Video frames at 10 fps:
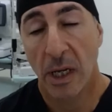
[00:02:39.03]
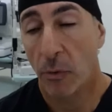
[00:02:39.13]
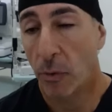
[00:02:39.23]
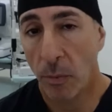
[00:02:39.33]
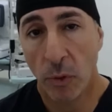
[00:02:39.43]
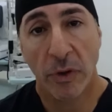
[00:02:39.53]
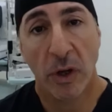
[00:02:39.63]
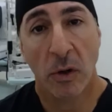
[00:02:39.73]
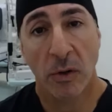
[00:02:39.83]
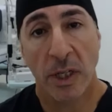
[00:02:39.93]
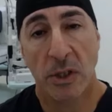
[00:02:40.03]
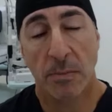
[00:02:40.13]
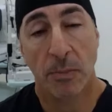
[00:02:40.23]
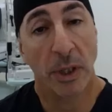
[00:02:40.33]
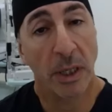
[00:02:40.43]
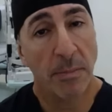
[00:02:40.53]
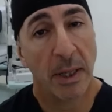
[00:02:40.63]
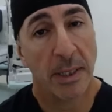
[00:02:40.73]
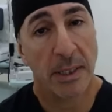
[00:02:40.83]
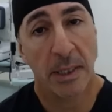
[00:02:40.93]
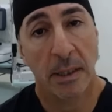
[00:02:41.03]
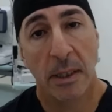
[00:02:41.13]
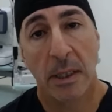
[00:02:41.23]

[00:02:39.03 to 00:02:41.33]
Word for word: removed the contents and put an implant in.